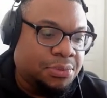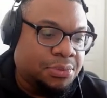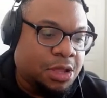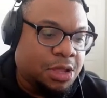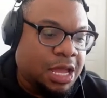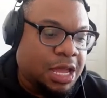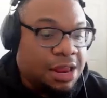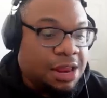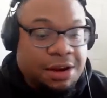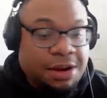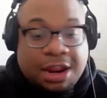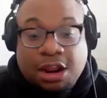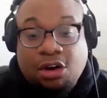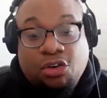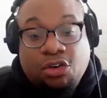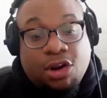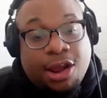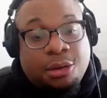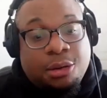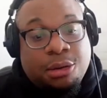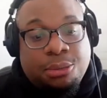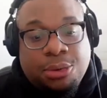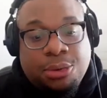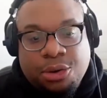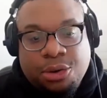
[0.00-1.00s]
an
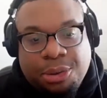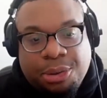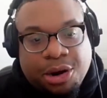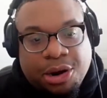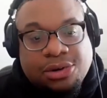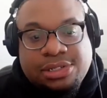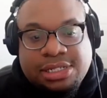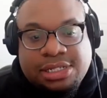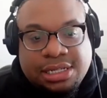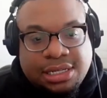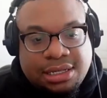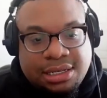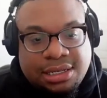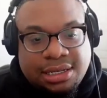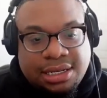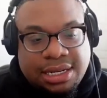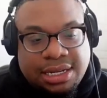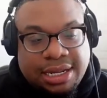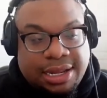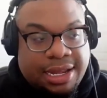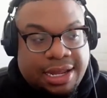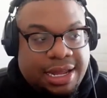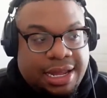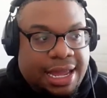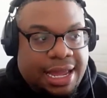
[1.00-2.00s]
incredible person.
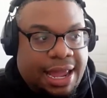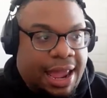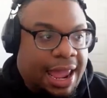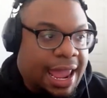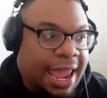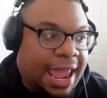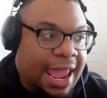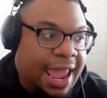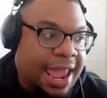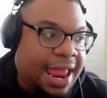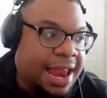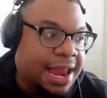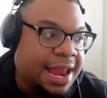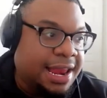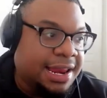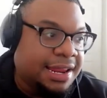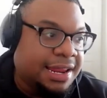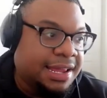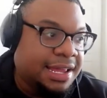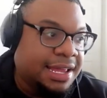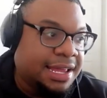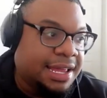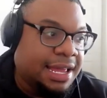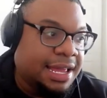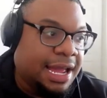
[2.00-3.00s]
And
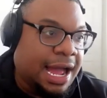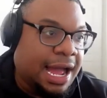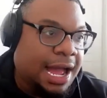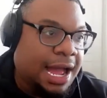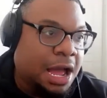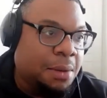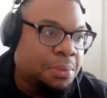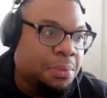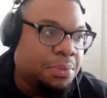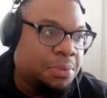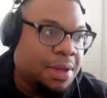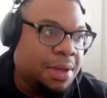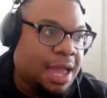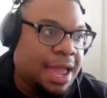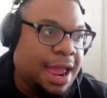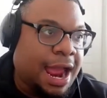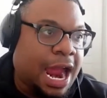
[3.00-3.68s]
um,